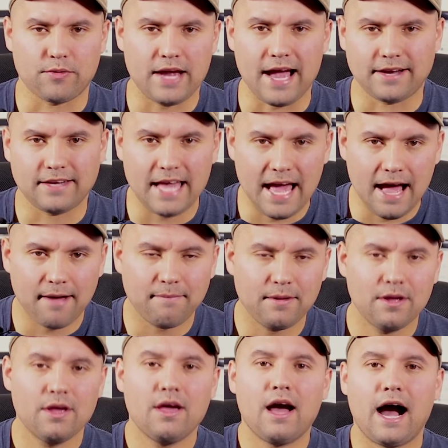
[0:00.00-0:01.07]
React app.
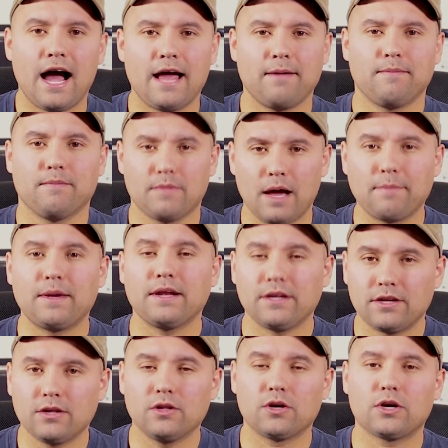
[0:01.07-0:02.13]
I'm, I'm
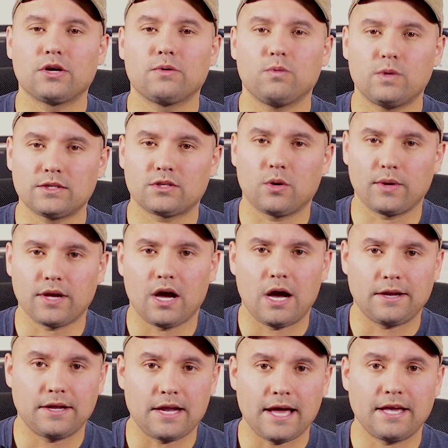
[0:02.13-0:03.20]
getting to learn what's going
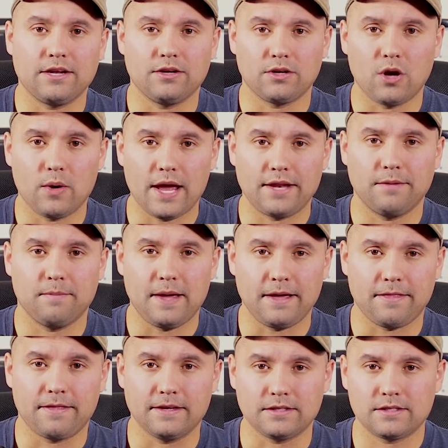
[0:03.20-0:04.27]
on, and I can go ahead and
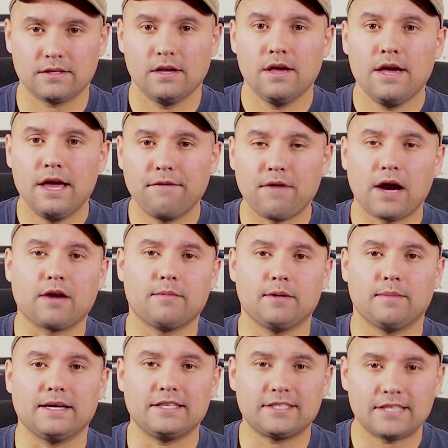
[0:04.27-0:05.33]
make this
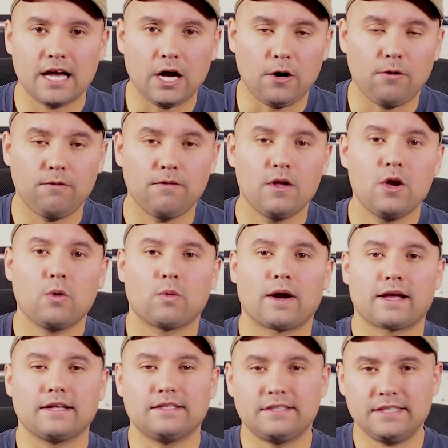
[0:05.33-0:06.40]
environment myself where
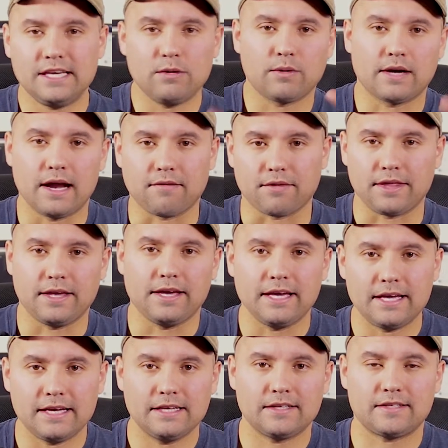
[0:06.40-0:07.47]
I can see where everything
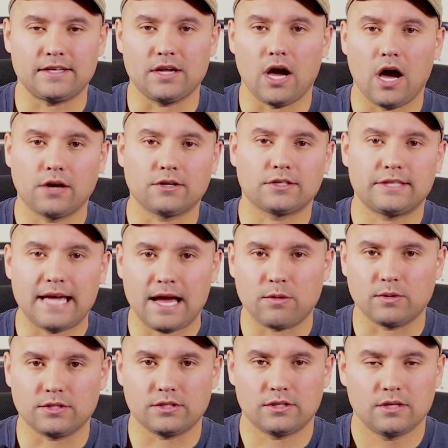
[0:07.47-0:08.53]
is and understand
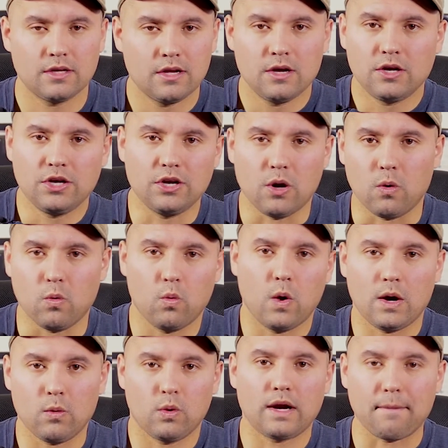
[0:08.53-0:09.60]
what's, you know,
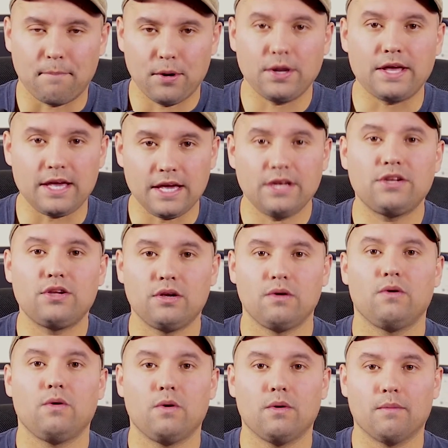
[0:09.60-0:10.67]
what, what I'm putting
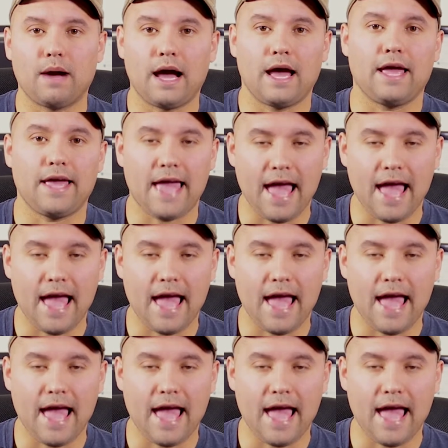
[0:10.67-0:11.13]
into my